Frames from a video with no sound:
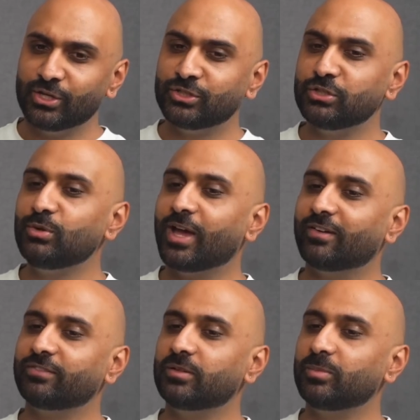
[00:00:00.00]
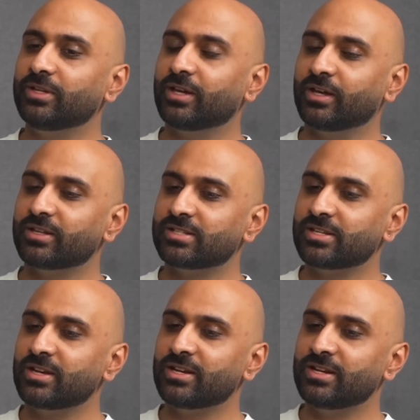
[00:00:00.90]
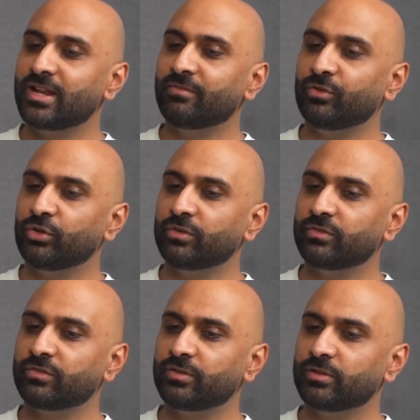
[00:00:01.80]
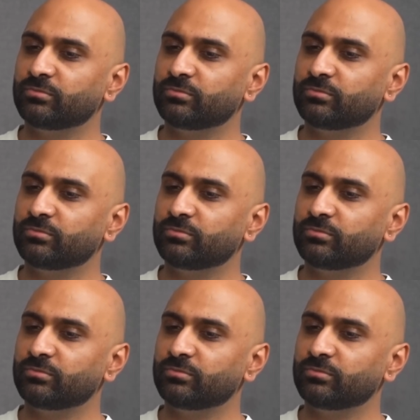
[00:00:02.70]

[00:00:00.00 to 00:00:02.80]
do you have to be at a certain level of